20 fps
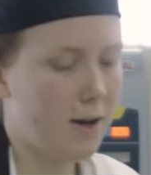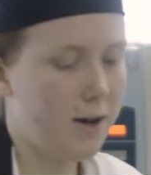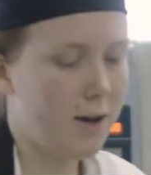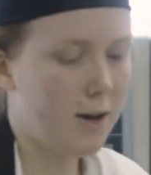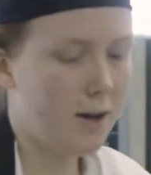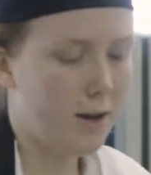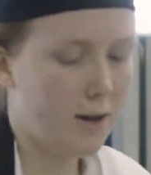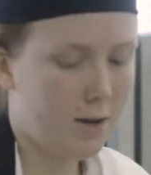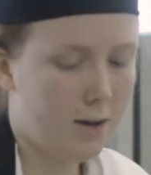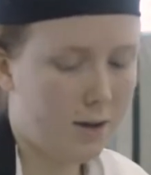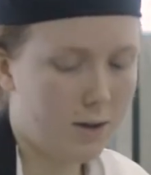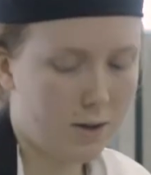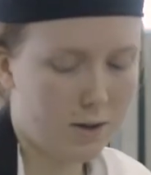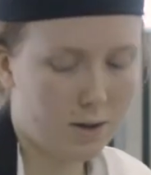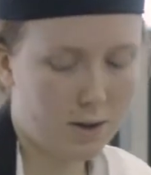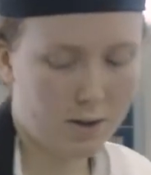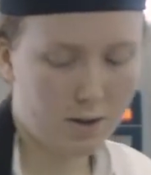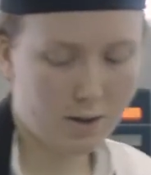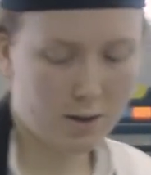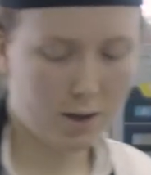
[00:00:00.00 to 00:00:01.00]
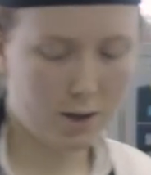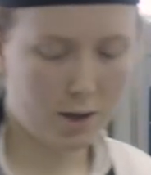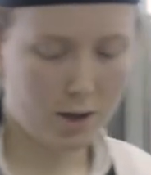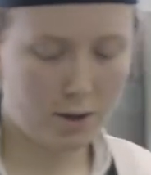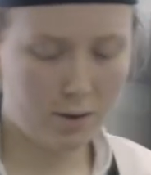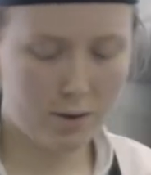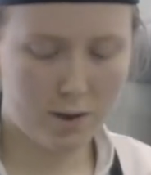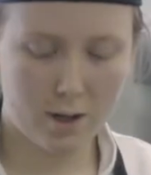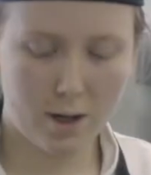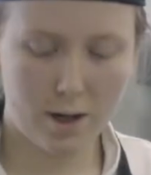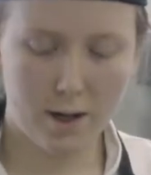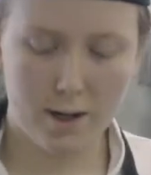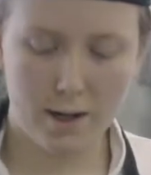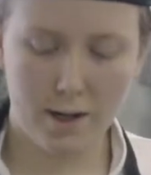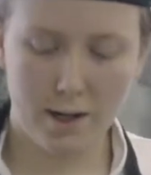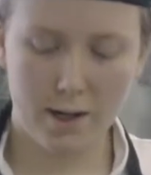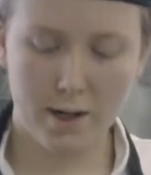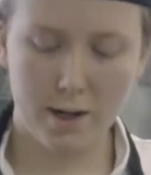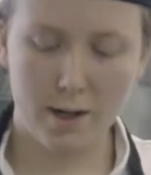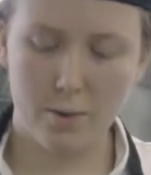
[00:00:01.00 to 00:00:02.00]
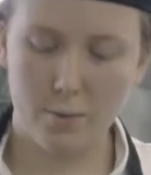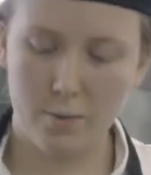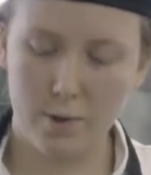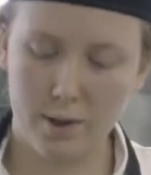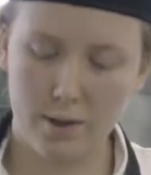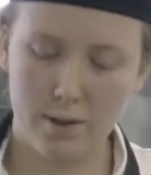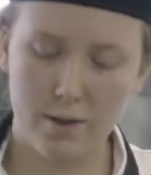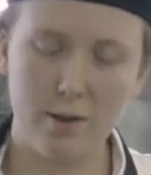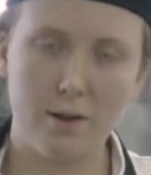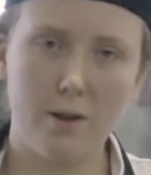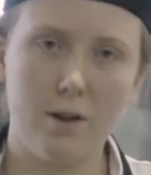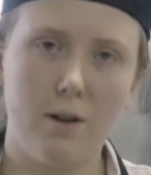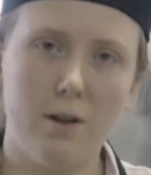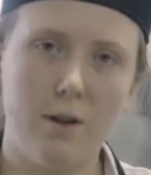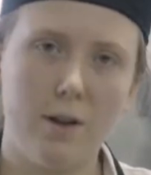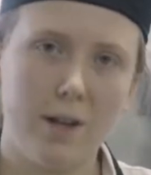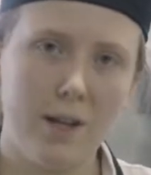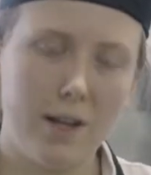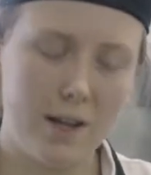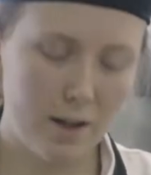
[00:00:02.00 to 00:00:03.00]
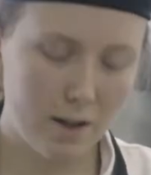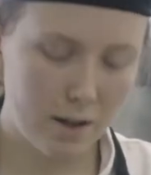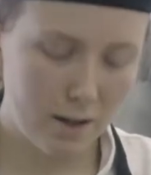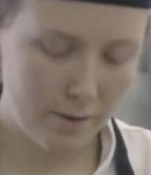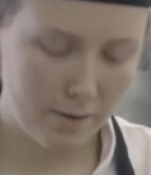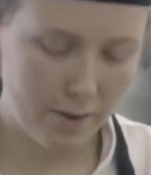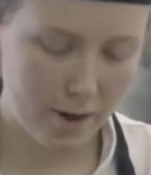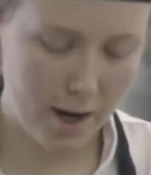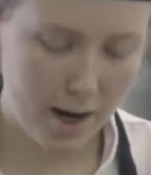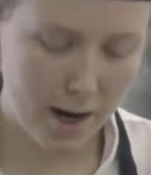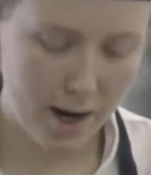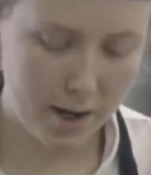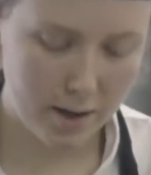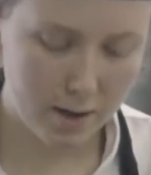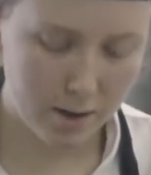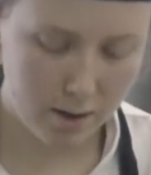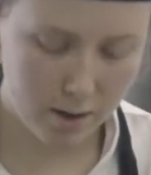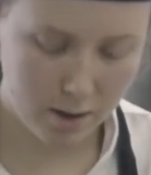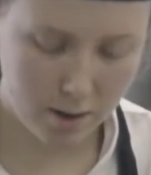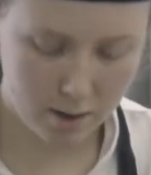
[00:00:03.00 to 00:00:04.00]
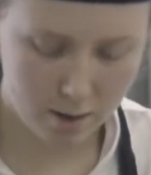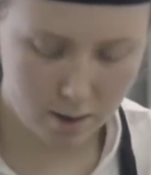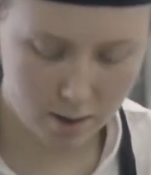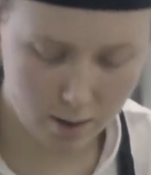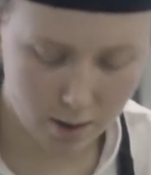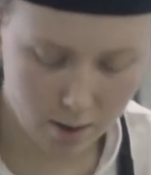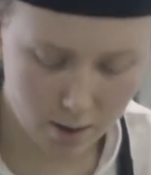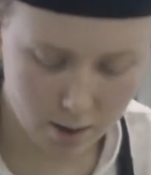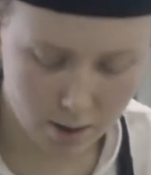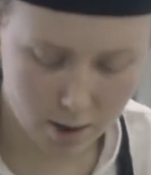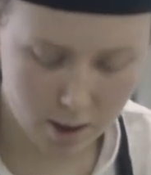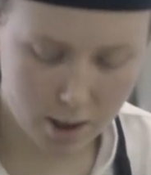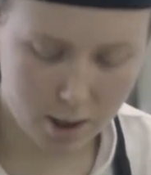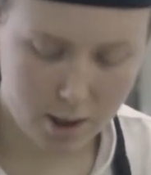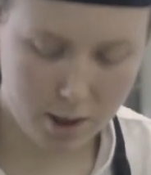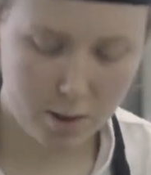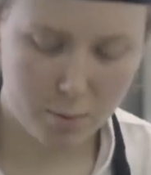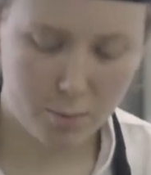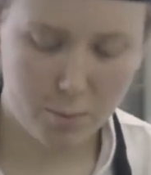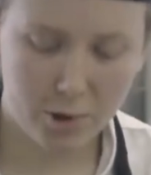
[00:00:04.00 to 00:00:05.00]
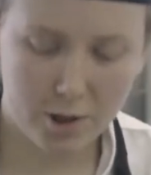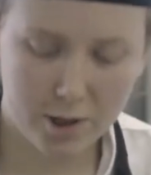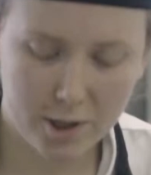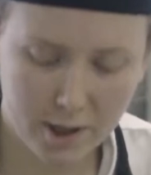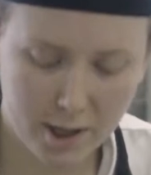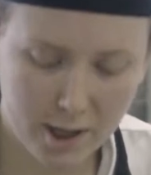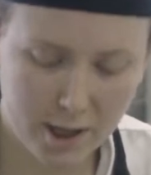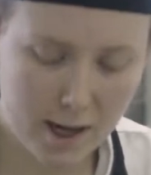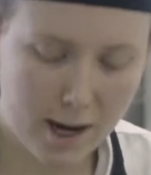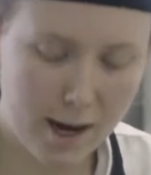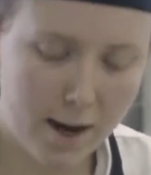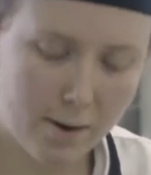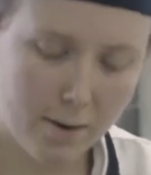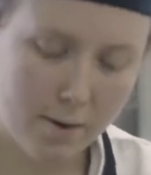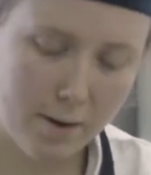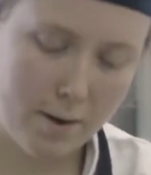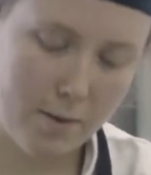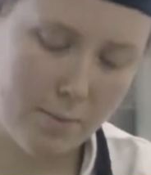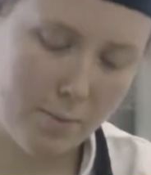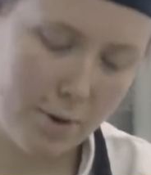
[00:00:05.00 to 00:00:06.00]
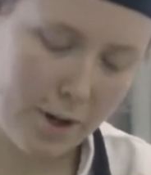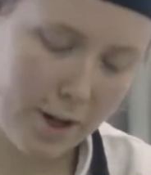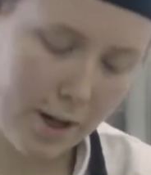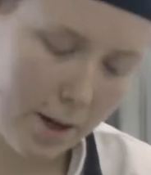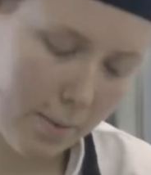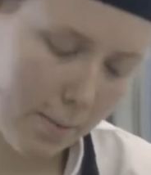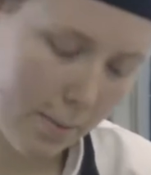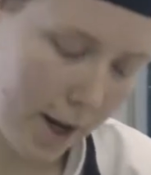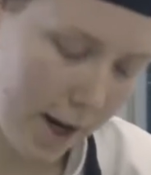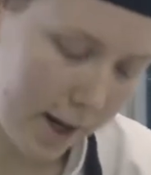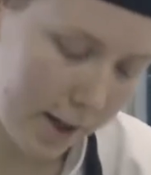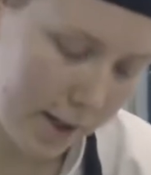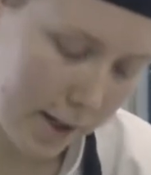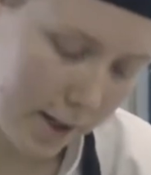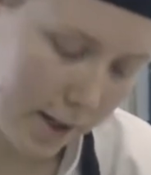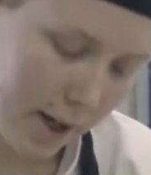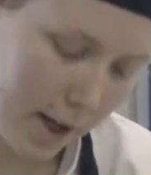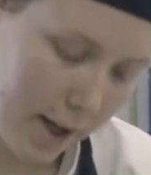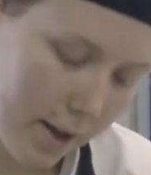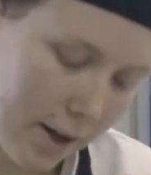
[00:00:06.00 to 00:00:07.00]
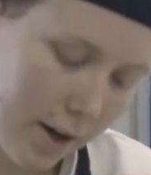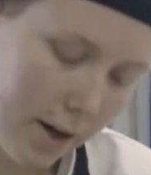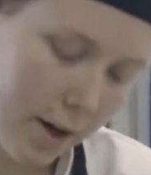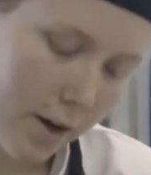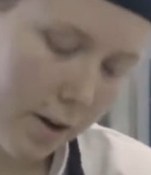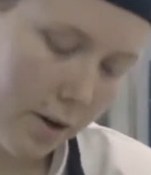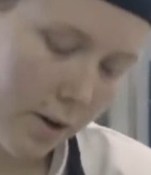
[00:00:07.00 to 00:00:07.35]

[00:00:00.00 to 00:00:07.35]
and you start kneading with the heel of your hand, so pushing it out and bring it back together